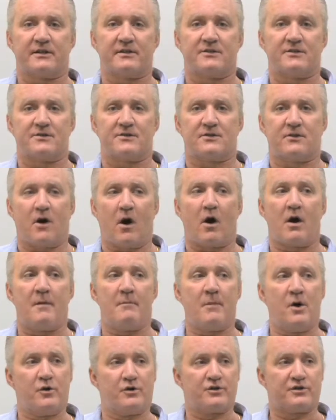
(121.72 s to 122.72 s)
as our
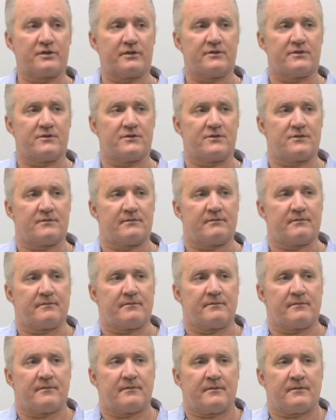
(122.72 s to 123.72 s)
emotions,
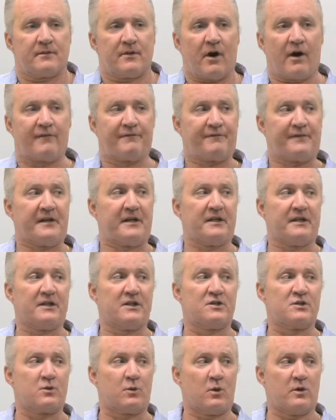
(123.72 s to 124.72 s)
our
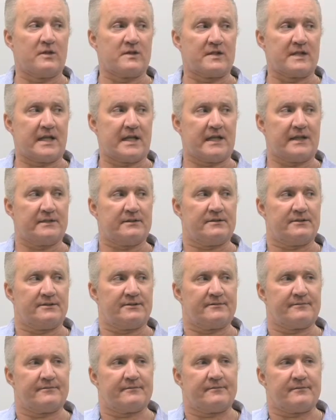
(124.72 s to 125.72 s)
feelings towards
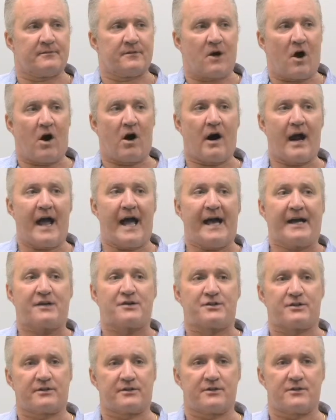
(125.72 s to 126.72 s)
things, our
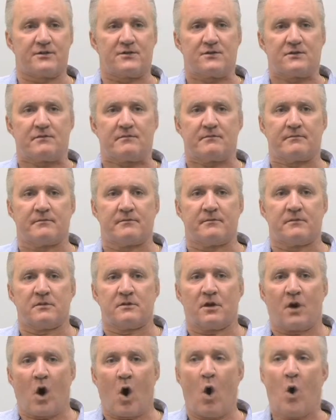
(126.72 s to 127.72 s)
actions,
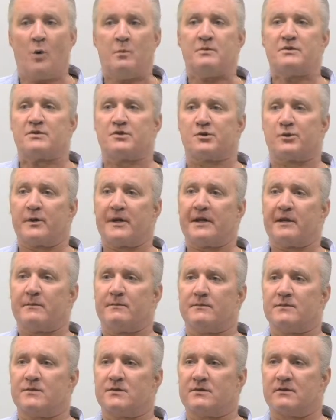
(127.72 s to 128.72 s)
hopes,
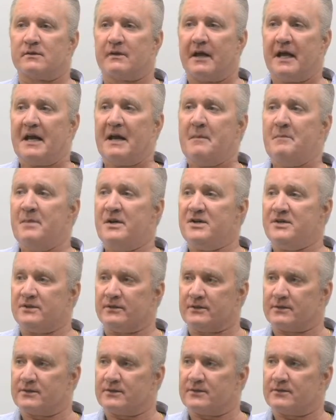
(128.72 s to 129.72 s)
dreams, and
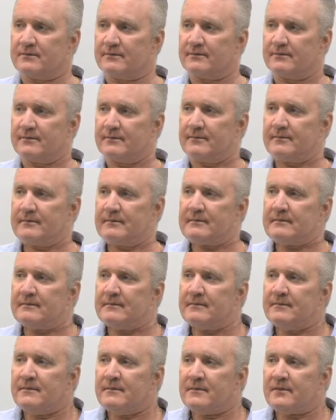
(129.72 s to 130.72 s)
ambitions.
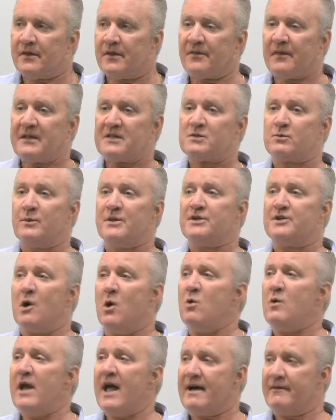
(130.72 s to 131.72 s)
The things we
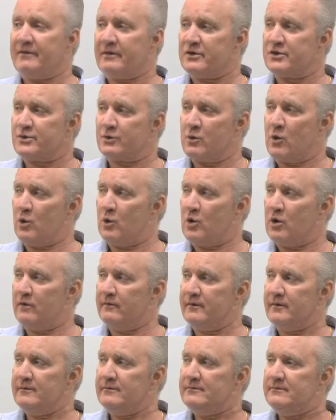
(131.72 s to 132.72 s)
don't have control
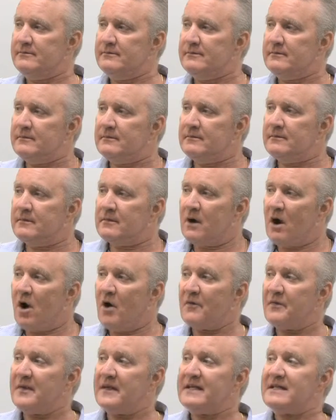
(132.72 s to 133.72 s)
over
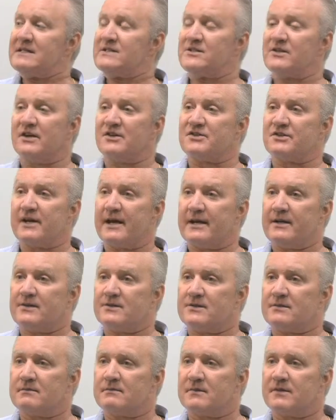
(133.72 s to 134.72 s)
are things such
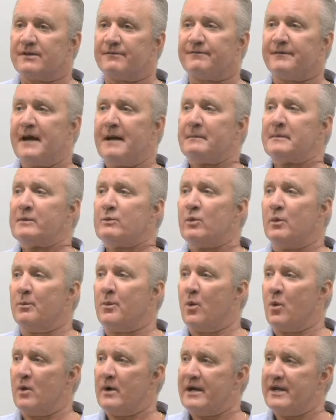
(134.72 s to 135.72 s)
as the family
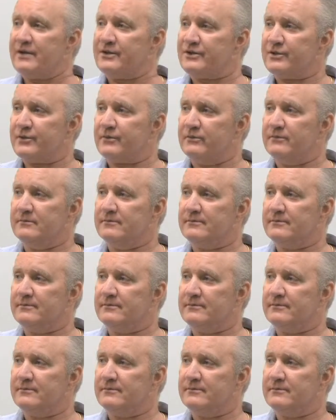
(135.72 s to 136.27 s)
we're born into,